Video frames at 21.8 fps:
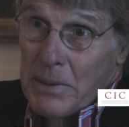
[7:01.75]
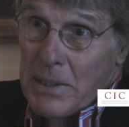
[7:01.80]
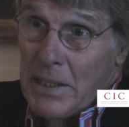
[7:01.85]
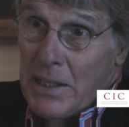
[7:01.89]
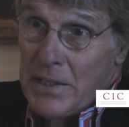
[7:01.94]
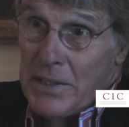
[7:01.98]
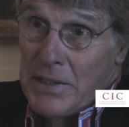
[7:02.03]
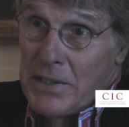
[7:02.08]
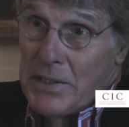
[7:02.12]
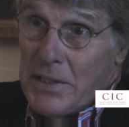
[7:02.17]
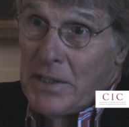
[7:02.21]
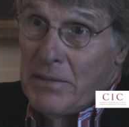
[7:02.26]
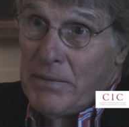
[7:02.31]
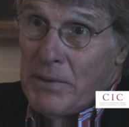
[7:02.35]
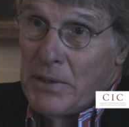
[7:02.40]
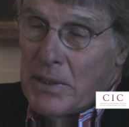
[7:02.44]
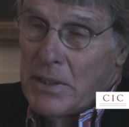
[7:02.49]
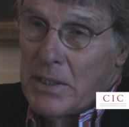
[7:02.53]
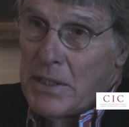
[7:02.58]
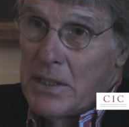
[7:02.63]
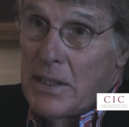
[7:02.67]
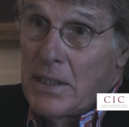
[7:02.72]
cases if you're
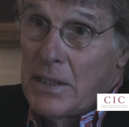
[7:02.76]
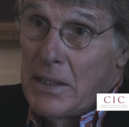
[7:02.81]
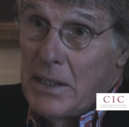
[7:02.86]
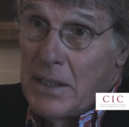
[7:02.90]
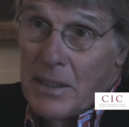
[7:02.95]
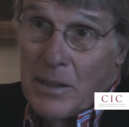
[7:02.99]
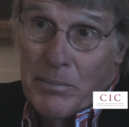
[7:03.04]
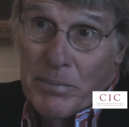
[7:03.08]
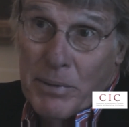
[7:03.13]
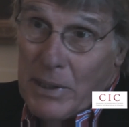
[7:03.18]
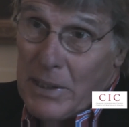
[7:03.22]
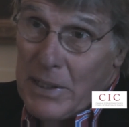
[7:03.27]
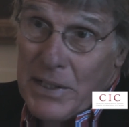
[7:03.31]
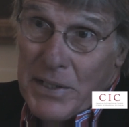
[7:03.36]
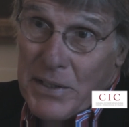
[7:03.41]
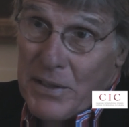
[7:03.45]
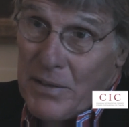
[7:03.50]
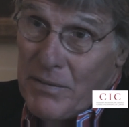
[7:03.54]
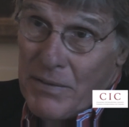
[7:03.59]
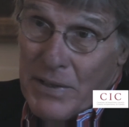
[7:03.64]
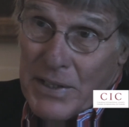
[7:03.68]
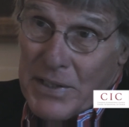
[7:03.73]
conducting a
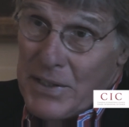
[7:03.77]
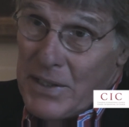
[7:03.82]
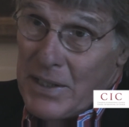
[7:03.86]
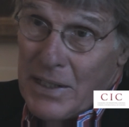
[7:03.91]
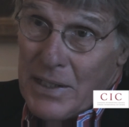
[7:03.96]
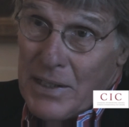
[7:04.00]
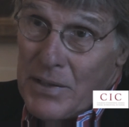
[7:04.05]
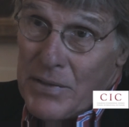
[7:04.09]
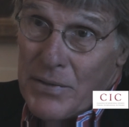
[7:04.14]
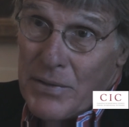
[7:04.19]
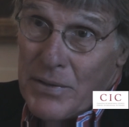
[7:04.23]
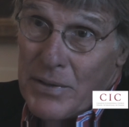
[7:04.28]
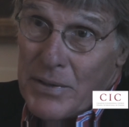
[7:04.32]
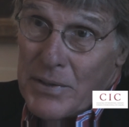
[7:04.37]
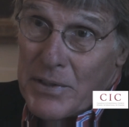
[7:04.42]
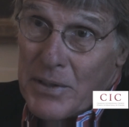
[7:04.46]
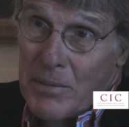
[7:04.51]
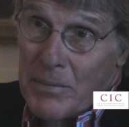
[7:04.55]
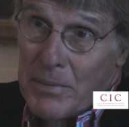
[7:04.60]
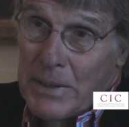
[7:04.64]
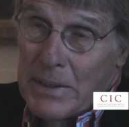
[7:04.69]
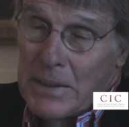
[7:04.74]
police investigation or
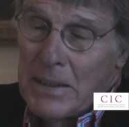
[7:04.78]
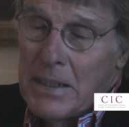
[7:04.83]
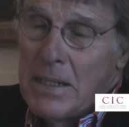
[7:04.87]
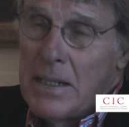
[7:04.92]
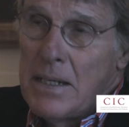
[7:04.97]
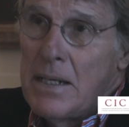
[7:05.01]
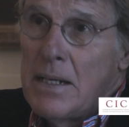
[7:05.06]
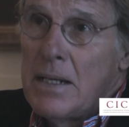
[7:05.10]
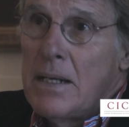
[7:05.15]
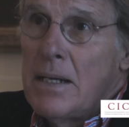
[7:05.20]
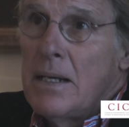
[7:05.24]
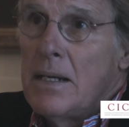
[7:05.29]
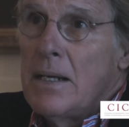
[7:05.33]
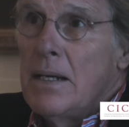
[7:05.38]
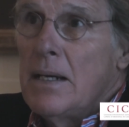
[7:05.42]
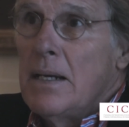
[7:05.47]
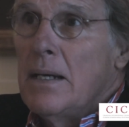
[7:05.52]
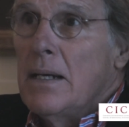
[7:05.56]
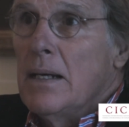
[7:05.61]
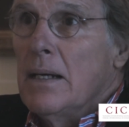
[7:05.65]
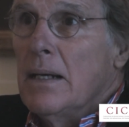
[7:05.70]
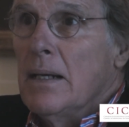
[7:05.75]
something.
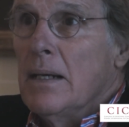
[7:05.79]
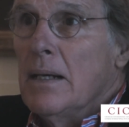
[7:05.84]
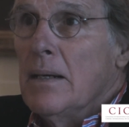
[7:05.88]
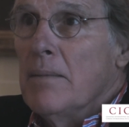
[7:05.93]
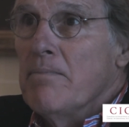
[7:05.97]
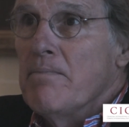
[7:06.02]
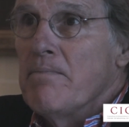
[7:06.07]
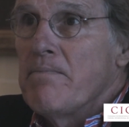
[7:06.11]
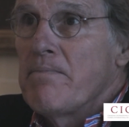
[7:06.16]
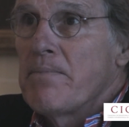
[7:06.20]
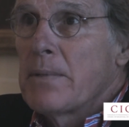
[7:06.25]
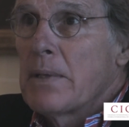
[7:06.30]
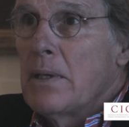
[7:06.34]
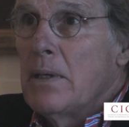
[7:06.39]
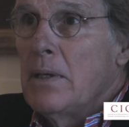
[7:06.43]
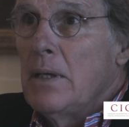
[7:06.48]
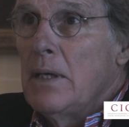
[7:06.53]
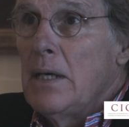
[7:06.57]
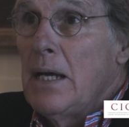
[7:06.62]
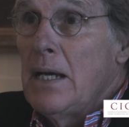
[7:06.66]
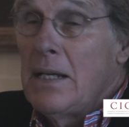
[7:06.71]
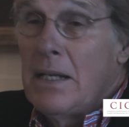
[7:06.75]

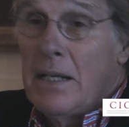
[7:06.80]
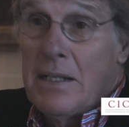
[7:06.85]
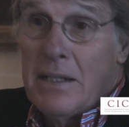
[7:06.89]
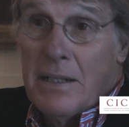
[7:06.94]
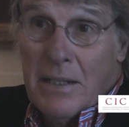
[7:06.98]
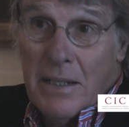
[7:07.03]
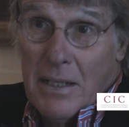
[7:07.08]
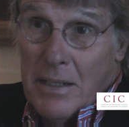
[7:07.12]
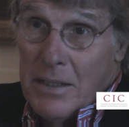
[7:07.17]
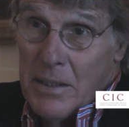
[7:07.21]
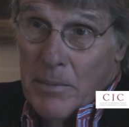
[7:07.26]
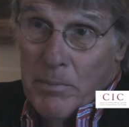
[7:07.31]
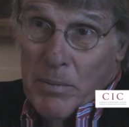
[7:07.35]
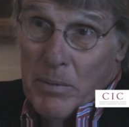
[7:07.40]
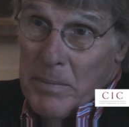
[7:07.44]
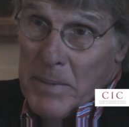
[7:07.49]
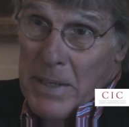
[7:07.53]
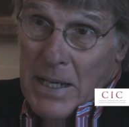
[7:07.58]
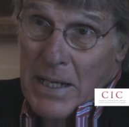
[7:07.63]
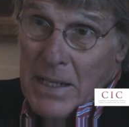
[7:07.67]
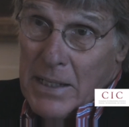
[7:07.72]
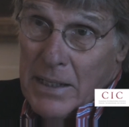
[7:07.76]
And in
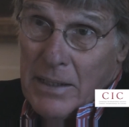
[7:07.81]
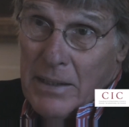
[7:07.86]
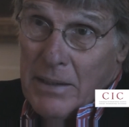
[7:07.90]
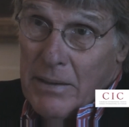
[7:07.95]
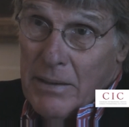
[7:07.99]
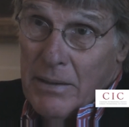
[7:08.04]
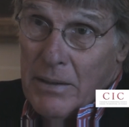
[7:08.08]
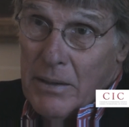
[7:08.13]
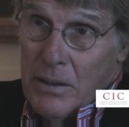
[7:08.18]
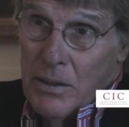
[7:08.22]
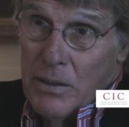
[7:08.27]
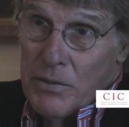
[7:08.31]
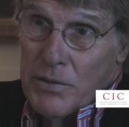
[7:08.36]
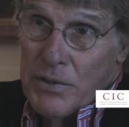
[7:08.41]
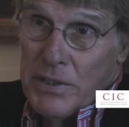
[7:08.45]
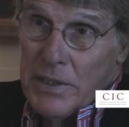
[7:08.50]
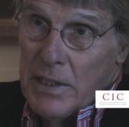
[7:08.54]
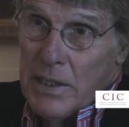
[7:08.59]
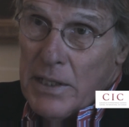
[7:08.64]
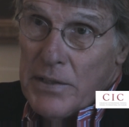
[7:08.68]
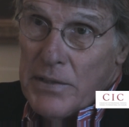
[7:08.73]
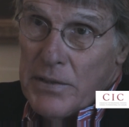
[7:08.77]
diplomatic
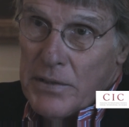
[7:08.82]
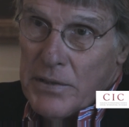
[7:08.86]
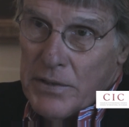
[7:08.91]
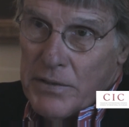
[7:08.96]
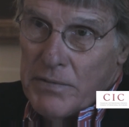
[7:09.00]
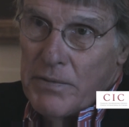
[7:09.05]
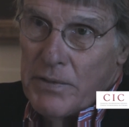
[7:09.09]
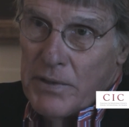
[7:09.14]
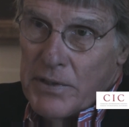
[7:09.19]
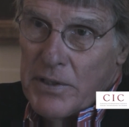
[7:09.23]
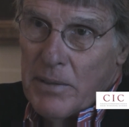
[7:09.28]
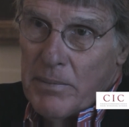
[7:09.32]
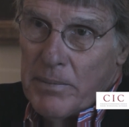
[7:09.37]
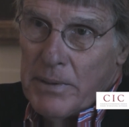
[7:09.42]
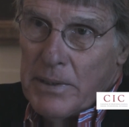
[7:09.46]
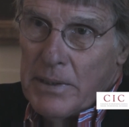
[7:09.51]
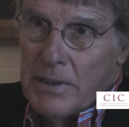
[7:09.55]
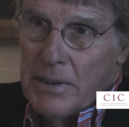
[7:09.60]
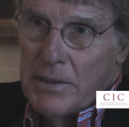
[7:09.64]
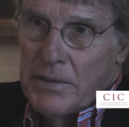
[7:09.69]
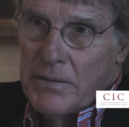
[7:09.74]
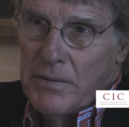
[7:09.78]
negotiations for
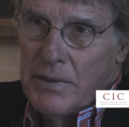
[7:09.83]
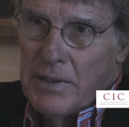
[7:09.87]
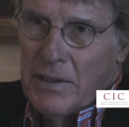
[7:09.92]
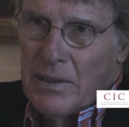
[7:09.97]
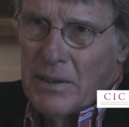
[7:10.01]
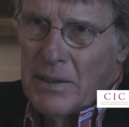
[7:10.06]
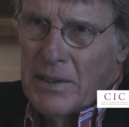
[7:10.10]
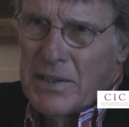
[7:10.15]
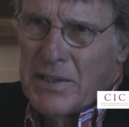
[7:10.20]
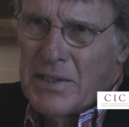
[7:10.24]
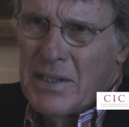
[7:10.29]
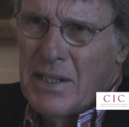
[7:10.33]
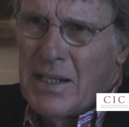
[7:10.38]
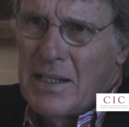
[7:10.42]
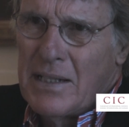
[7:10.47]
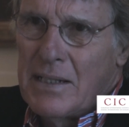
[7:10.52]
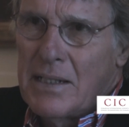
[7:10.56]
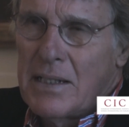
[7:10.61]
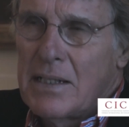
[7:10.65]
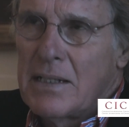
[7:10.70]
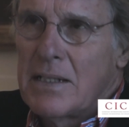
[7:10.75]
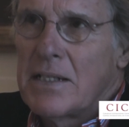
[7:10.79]
something that's real. It's
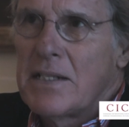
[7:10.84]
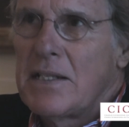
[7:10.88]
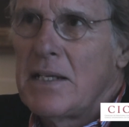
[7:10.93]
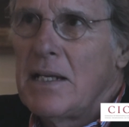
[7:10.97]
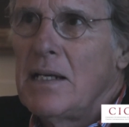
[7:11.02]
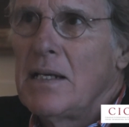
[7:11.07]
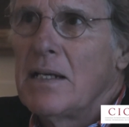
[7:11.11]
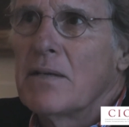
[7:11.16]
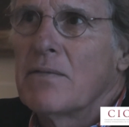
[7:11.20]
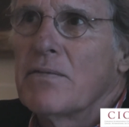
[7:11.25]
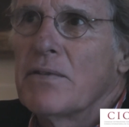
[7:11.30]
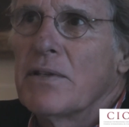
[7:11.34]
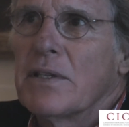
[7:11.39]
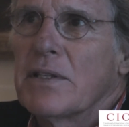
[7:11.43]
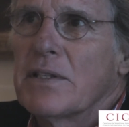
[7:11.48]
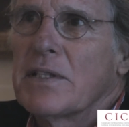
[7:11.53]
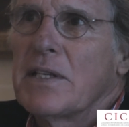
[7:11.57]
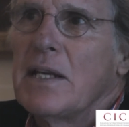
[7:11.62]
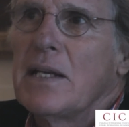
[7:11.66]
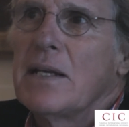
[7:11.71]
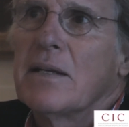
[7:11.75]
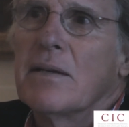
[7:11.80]
not concealing for the
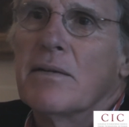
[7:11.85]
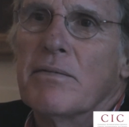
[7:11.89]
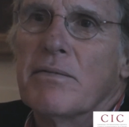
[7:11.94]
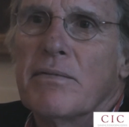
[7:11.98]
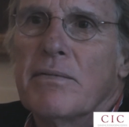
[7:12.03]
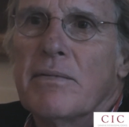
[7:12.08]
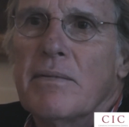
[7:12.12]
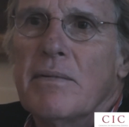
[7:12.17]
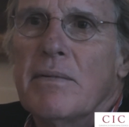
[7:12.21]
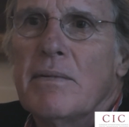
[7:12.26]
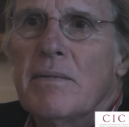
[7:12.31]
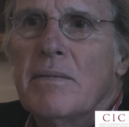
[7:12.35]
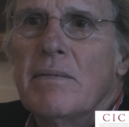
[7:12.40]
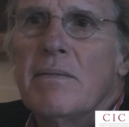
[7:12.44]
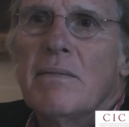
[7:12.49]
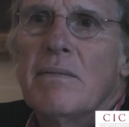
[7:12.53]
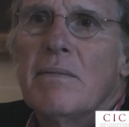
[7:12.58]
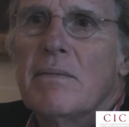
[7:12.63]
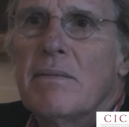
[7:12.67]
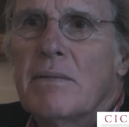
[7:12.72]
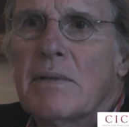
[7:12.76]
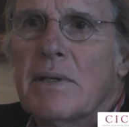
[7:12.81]
sake of
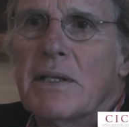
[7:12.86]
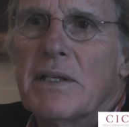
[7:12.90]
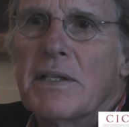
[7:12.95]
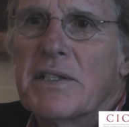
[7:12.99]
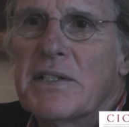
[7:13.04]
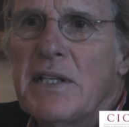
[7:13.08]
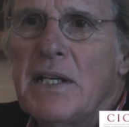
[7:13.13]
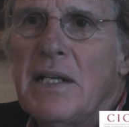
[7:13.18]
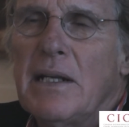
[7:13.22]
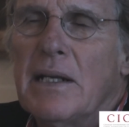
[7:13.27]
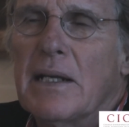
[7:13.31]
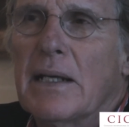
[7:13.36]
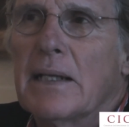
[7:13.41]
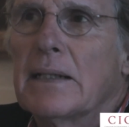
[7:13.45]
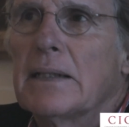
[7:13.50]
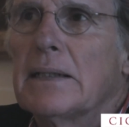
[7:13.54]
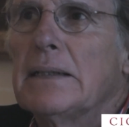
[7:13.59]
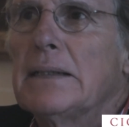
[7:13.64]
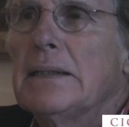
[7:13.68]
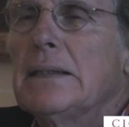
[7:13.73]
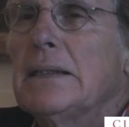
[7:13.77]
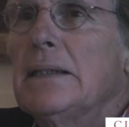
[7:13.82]
concealing.
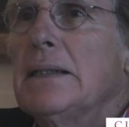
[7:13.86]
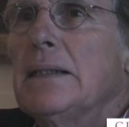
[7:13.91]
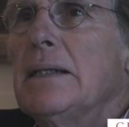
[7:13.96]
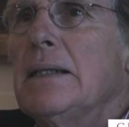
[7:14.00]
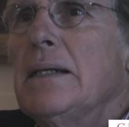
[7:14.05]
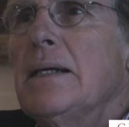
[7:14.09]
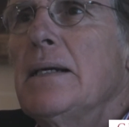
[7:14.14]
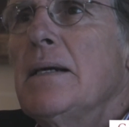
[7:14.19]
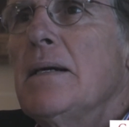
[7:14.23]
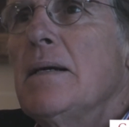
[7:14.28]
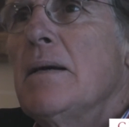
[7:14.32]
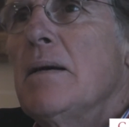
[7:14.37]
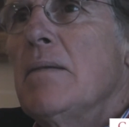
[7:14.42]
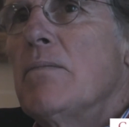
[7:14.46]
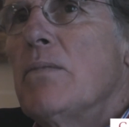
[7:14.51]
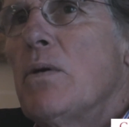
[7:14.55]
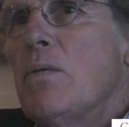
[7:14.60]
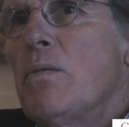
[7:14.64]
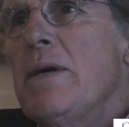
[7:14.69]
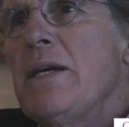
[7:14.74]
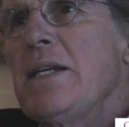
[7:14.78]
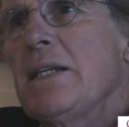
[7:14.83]

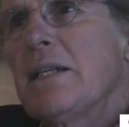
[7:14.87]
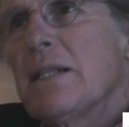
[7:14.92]
But when